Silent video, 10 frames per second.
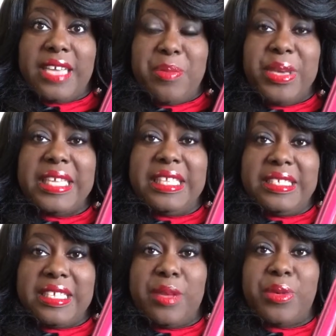I picked
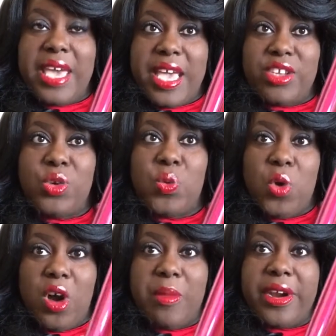these up at
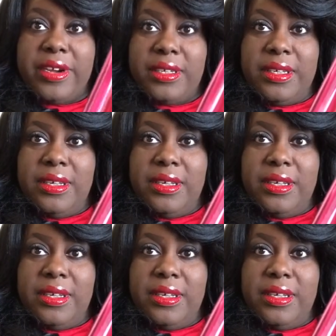Walmart.